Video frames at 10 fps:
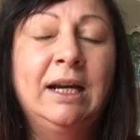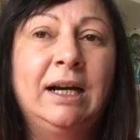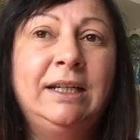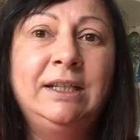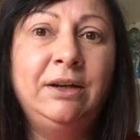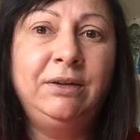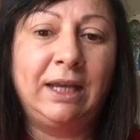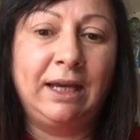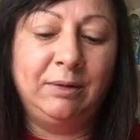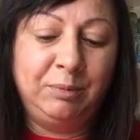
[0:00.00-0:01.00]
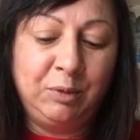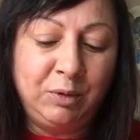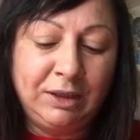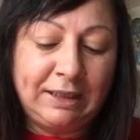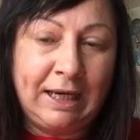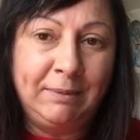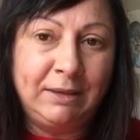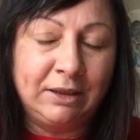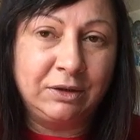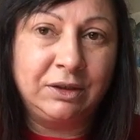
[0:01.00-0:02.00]
"I know that, but what has
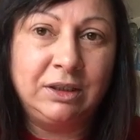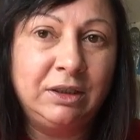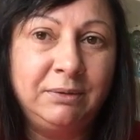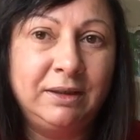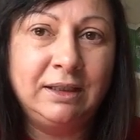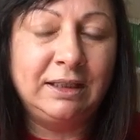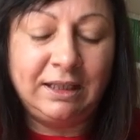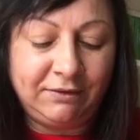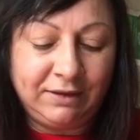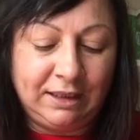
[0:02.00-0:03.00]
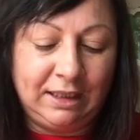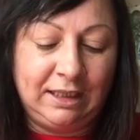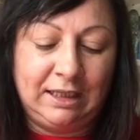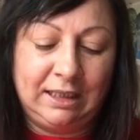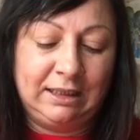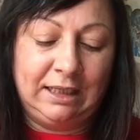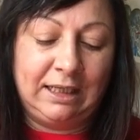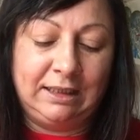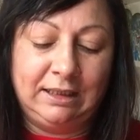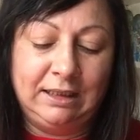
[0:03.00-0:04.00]
Hamlet got to do with the nativity?" Alexi
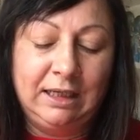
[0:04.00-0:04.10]
added.